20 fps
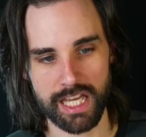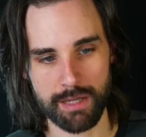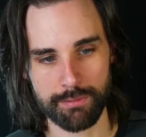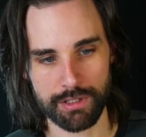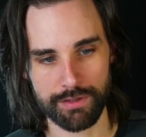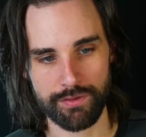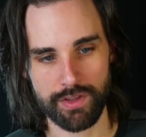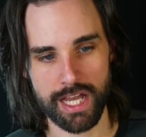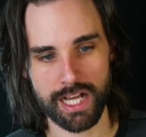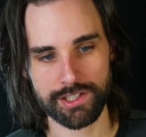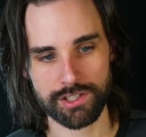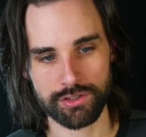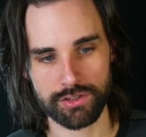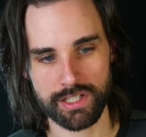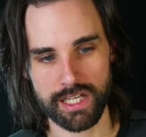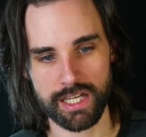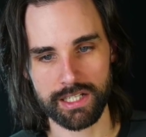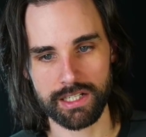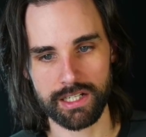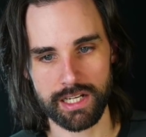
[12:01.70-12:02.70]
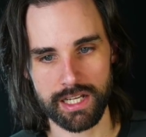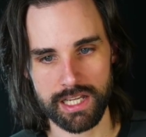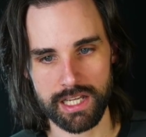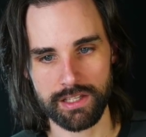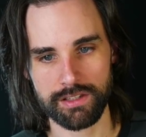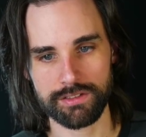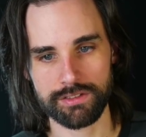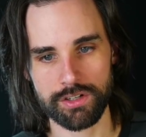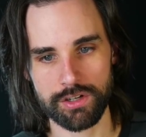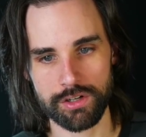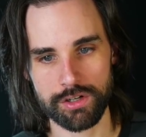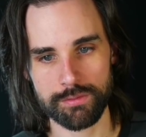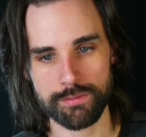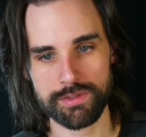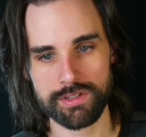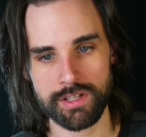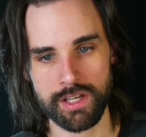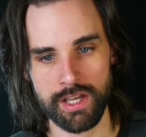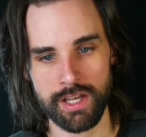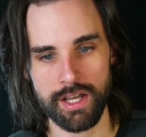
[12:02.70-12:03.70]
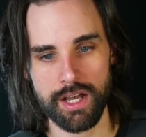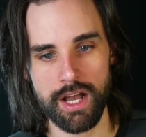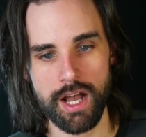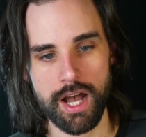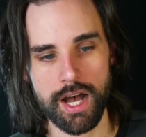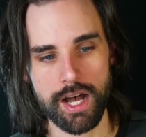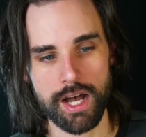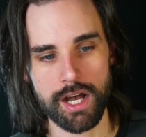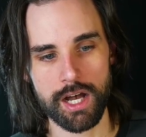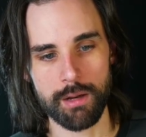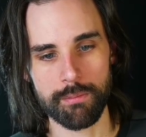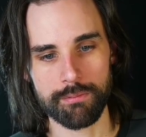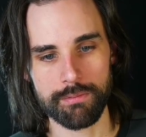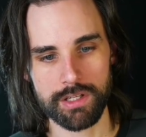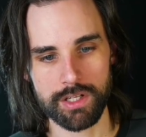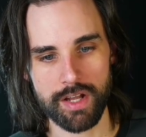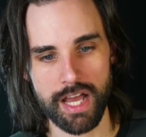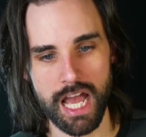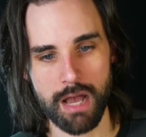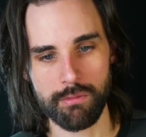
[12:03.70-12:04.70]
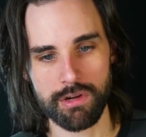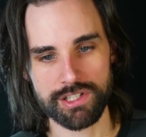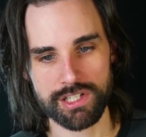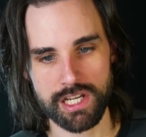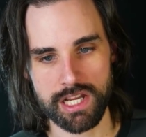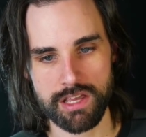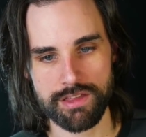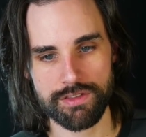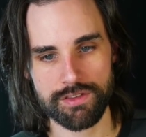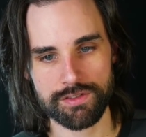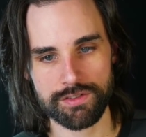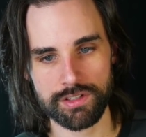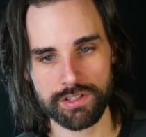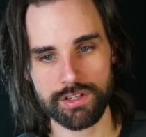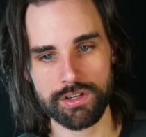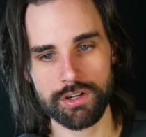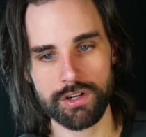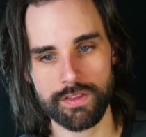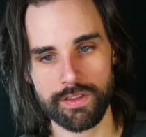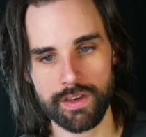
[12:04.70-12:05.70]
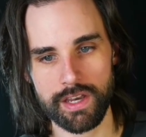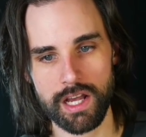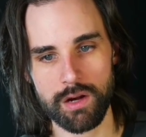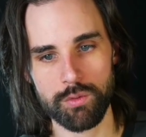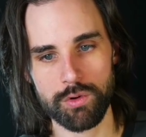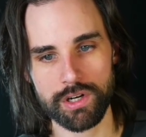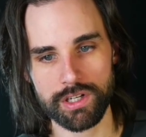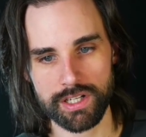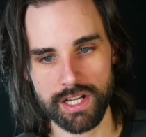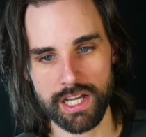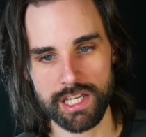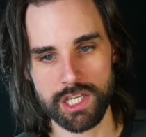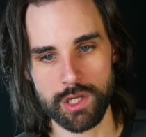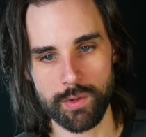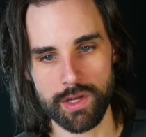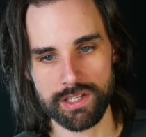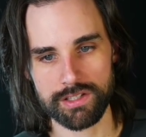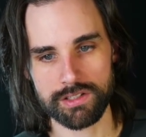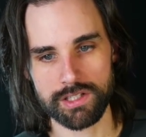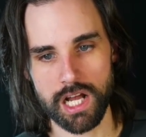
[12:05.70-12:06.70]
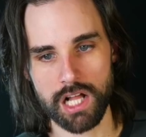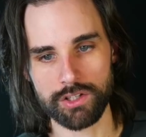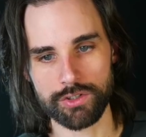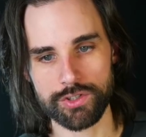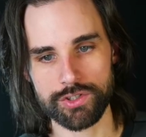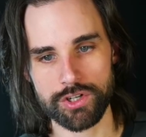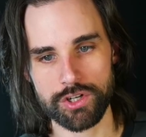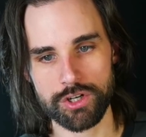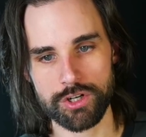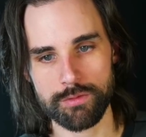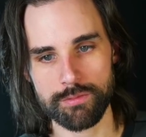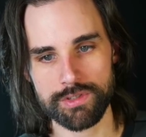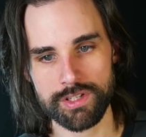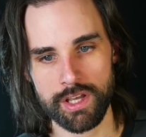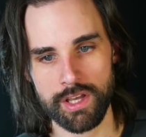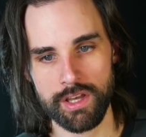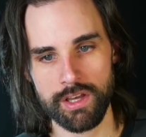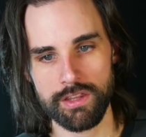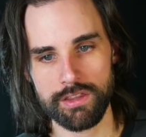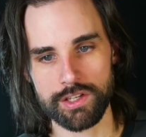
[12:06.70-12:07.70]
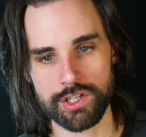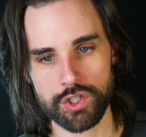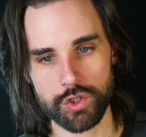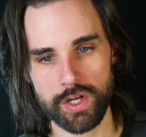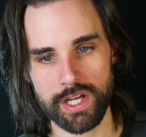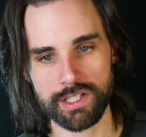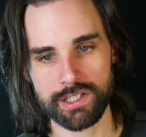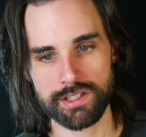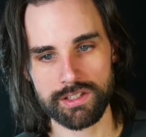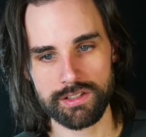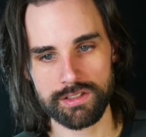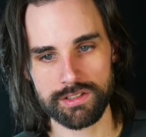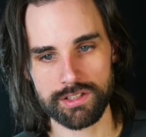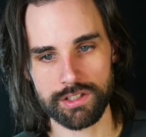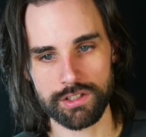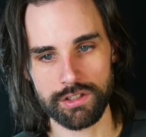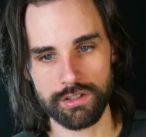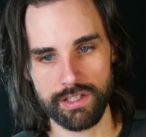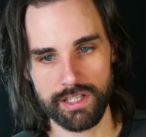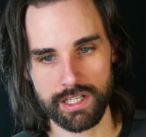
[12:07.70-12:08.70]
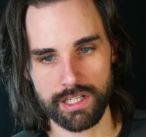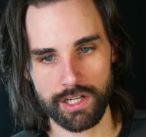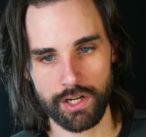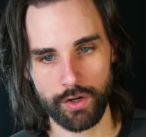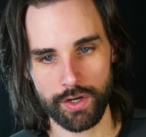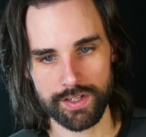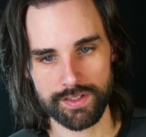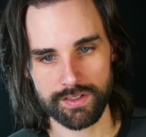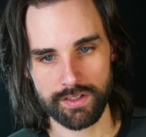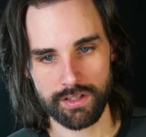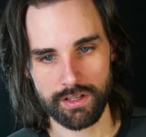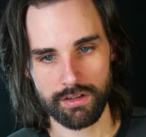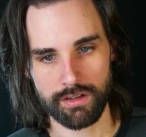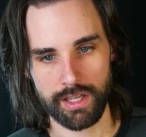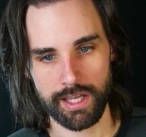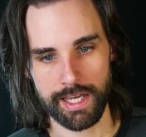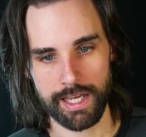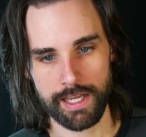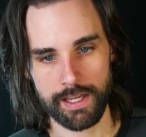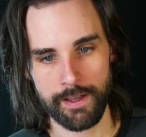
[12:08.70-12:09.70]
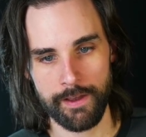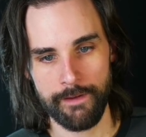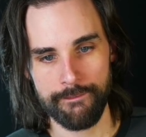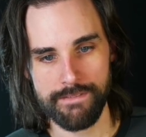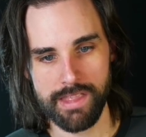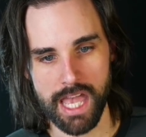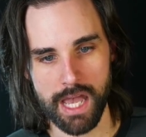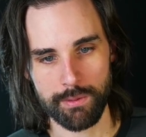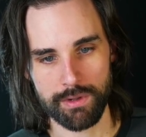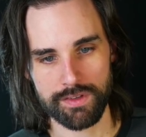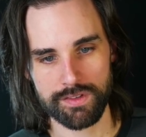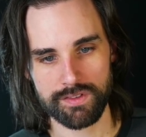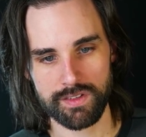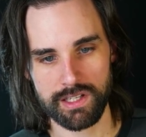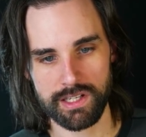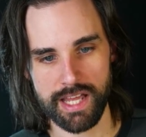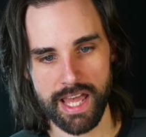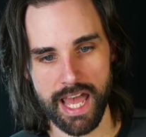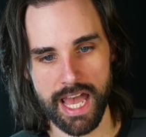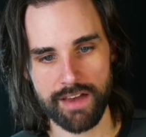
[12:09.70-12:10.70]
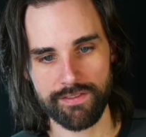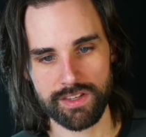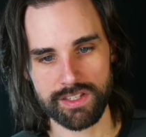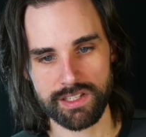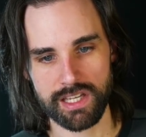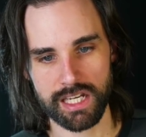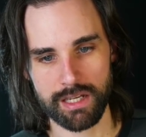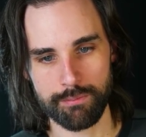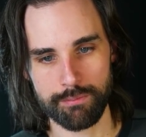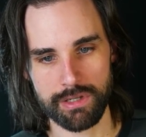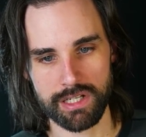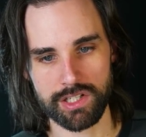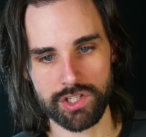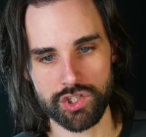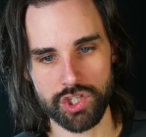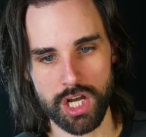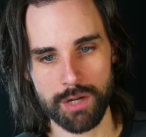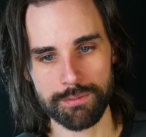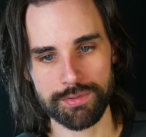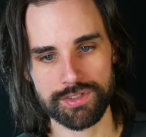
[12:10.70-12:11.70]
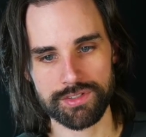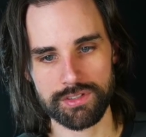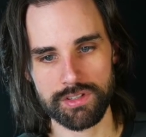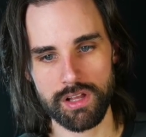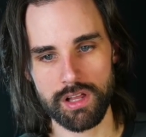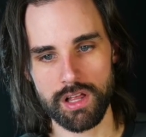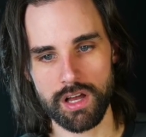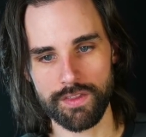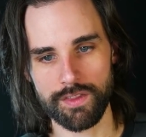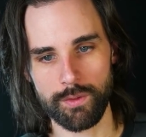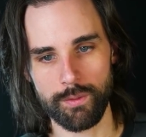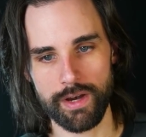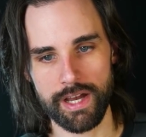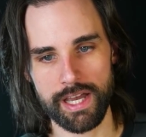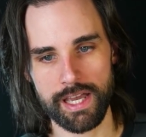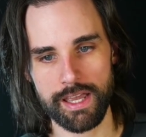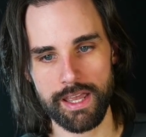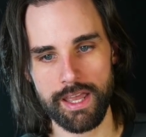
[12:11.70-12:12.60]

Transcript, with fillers: But if you actually look at it in E T H terms, um, you know, how much E T H is secured on the network, not U S dollar terms, the trend is still increasing, okay? And we've seen it have these kind of big jumps along the way.